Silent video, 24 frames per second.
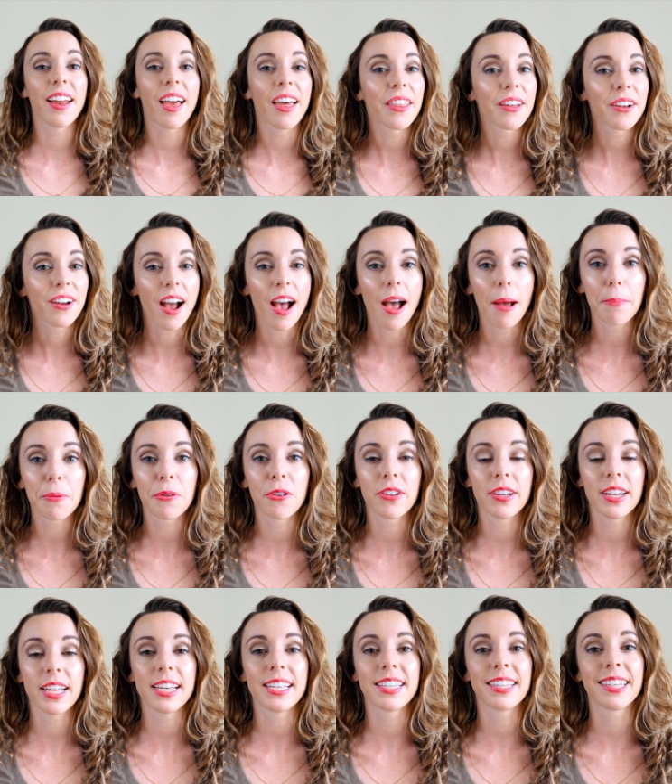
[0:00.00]
Another
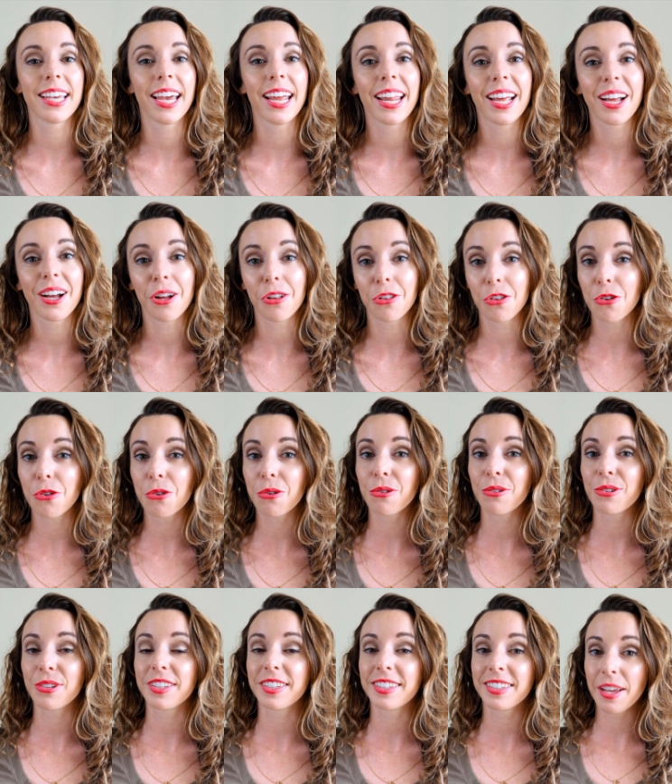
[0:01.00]
option is getting a
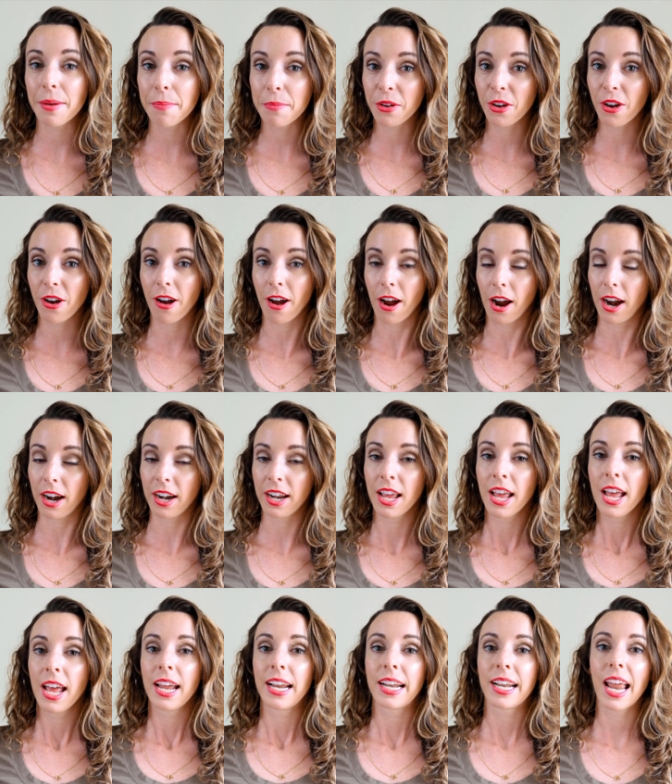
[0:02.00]
local SIM card.
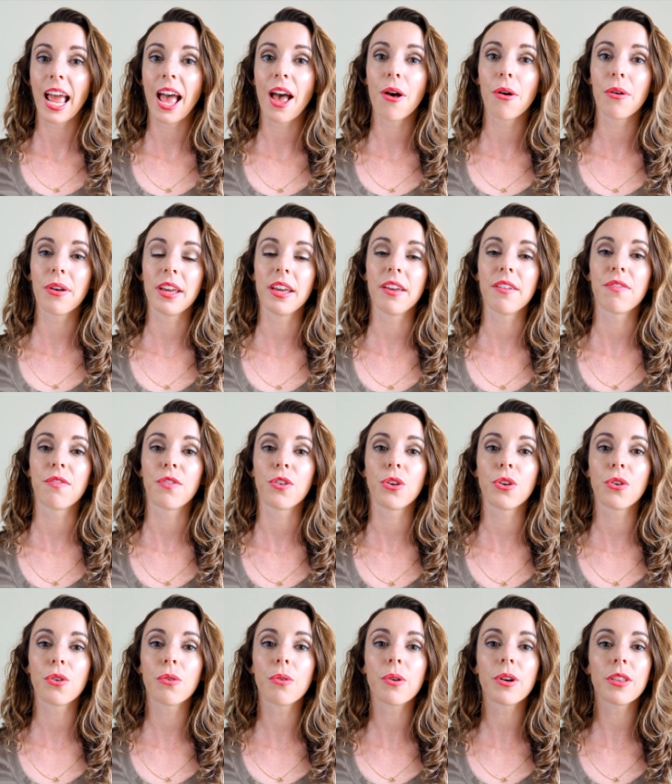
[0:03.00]
Now, if
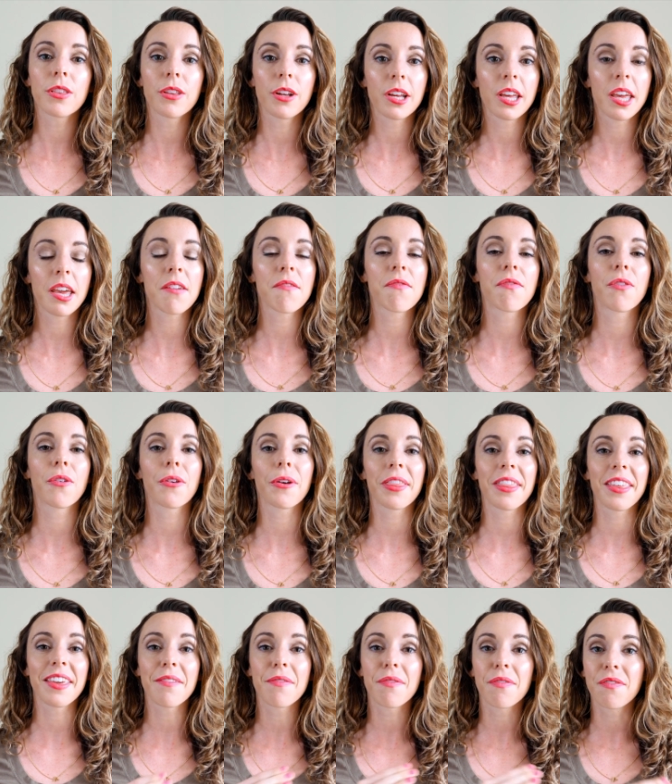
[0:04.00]
you are looking for
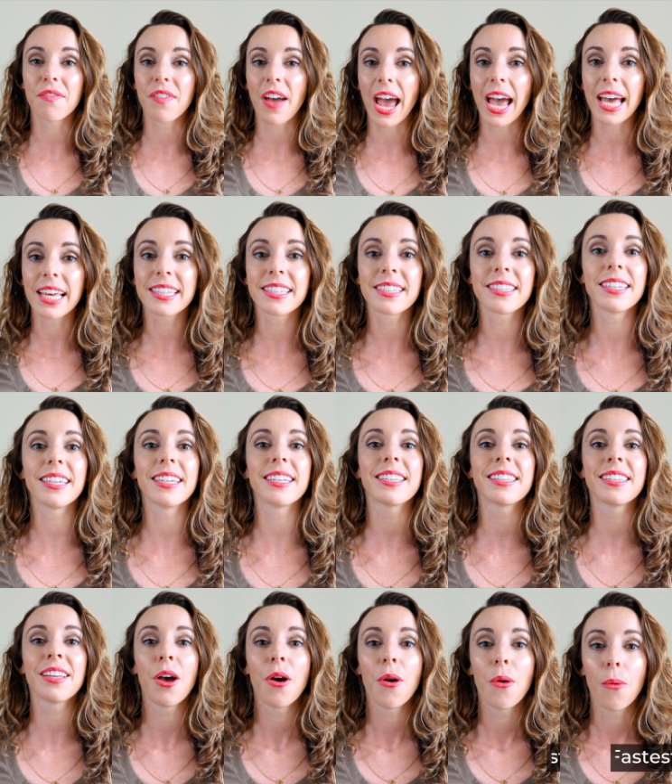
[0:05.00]
the
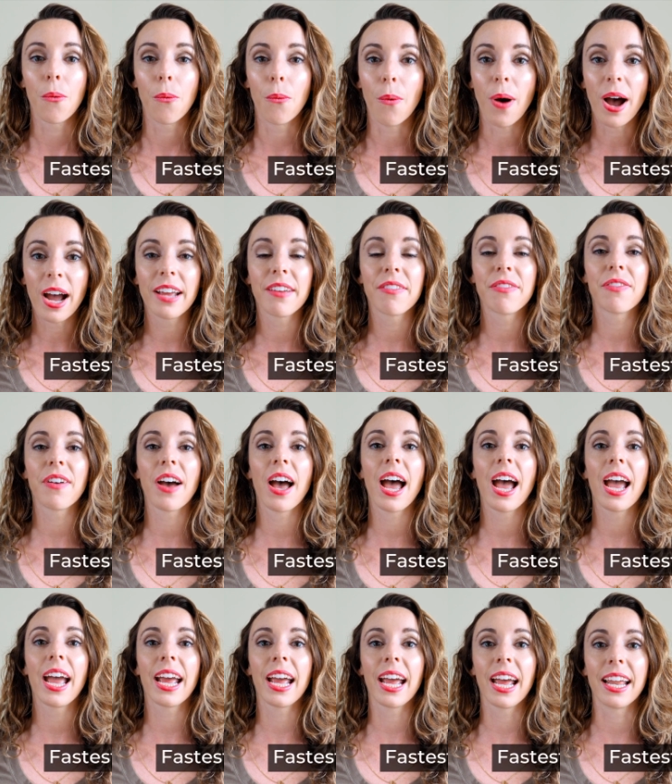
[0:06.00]
fastest
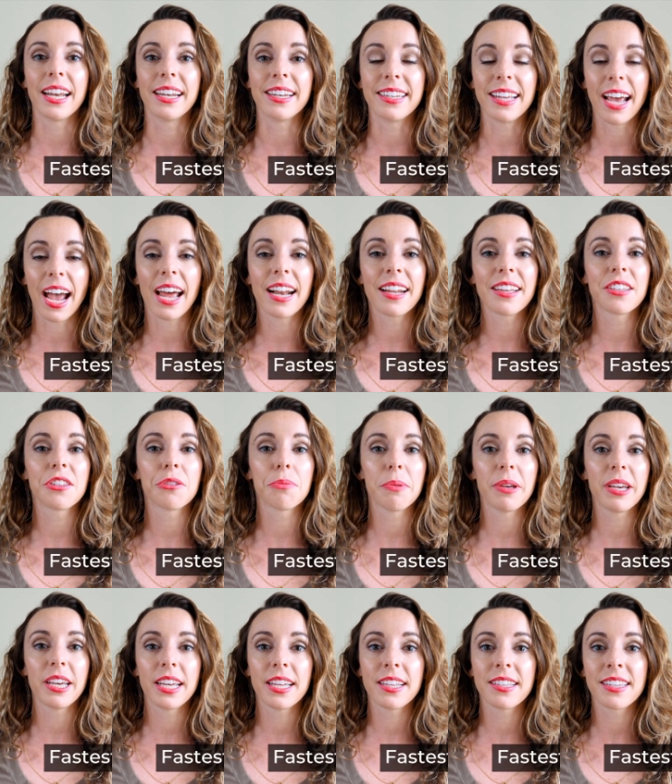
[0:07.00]
Wi-Fi and data
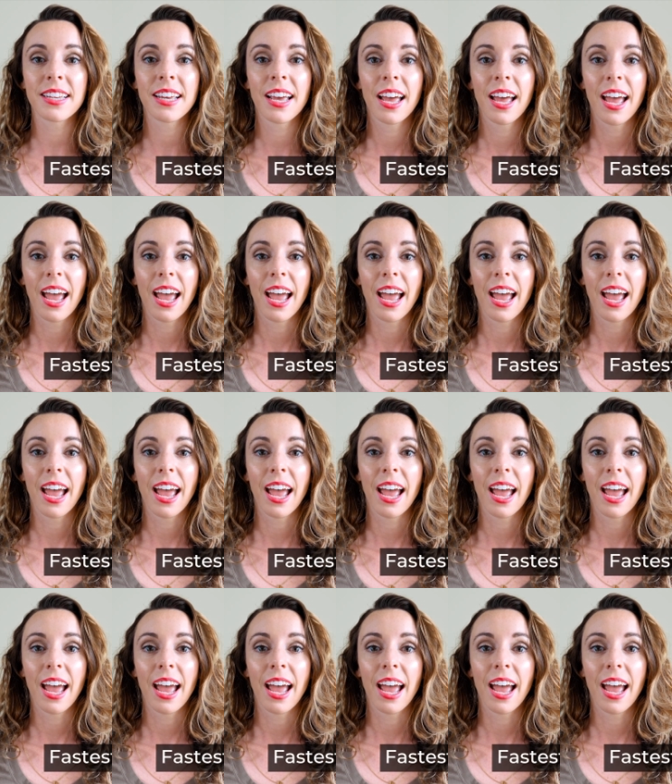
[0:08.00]
speeds